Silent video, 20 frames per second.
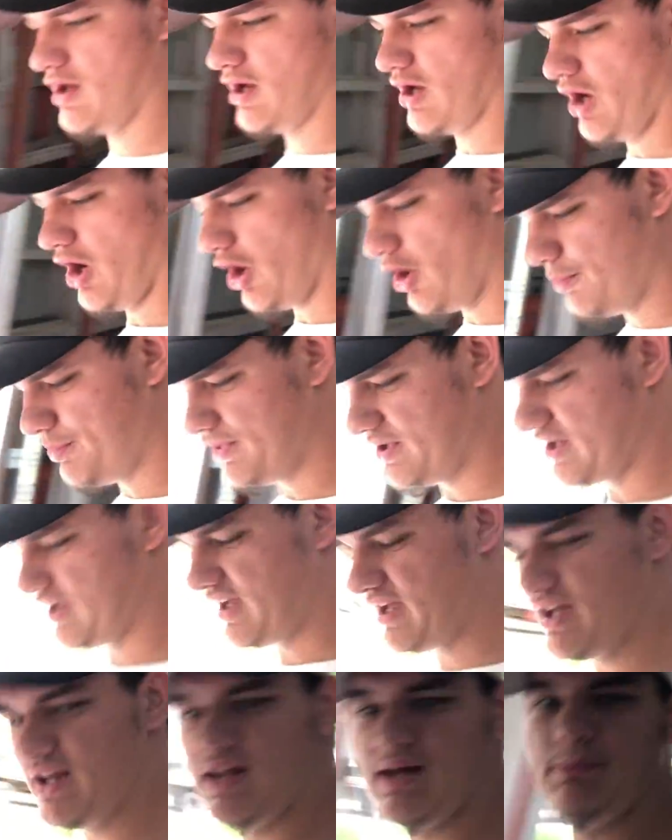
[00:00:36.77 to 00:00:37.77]
Hoping to
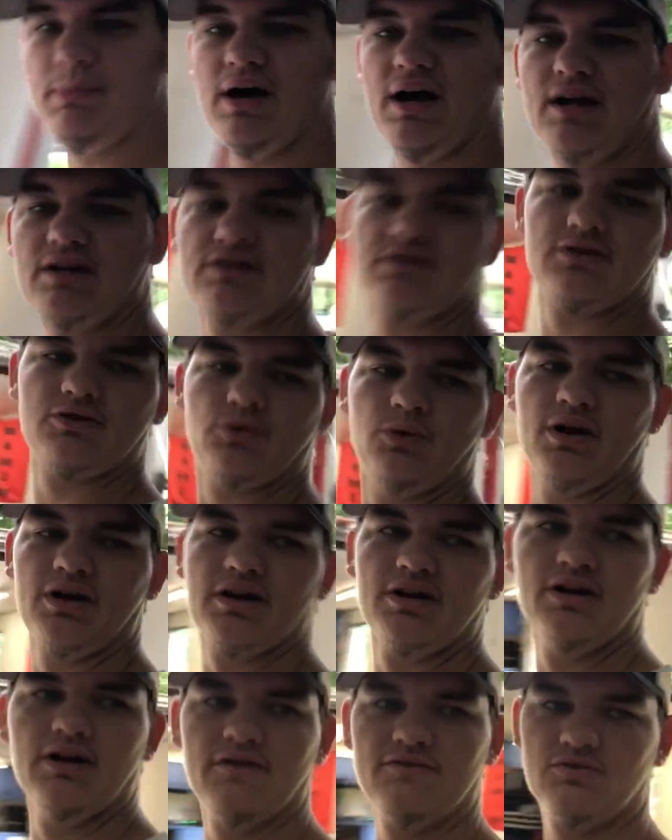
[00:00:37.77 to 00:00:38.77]
get it back quick
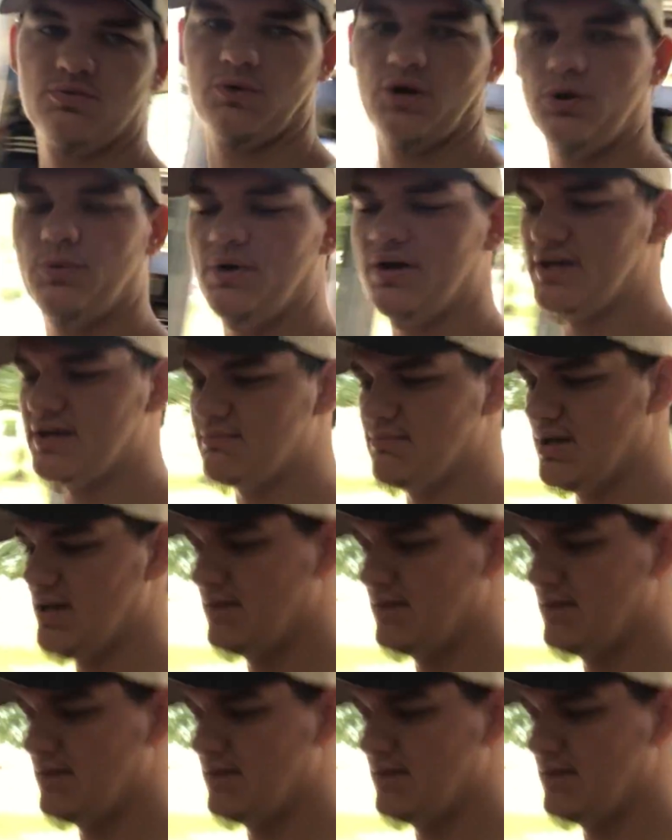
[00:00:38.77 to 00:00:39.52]
enough to where we can be